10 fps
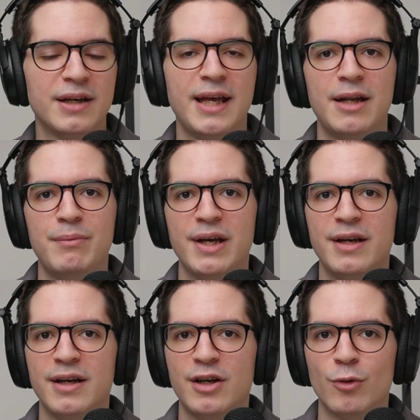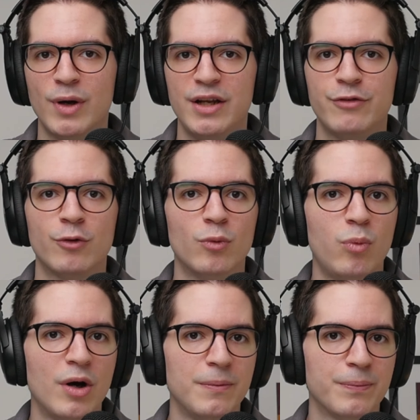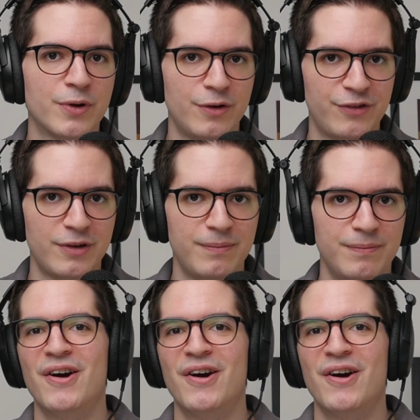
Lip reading: again making it great for one person.